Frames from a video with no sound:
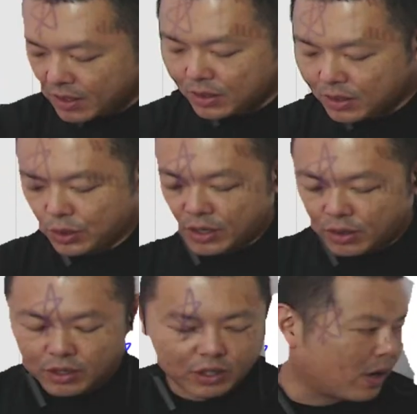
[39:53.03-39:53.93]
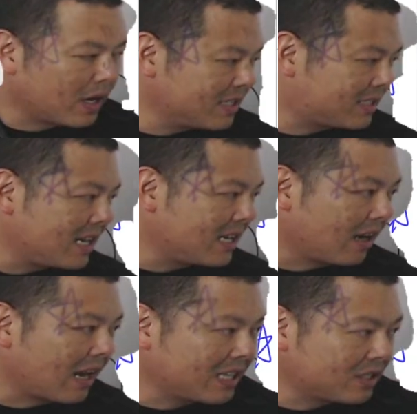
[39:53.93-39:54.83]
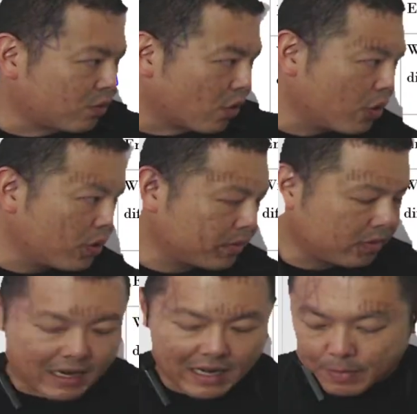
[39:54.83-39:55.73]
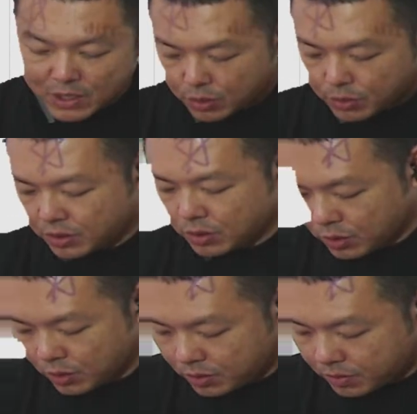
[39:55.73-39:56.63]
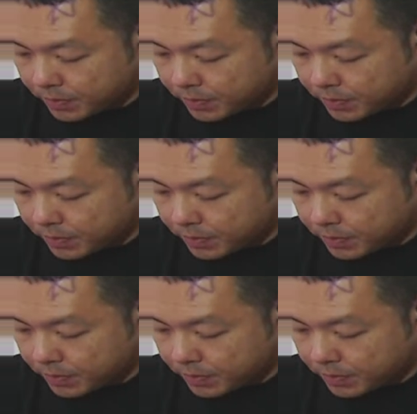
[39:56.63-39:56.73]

So in order to understand the last row, right, let me show it to you.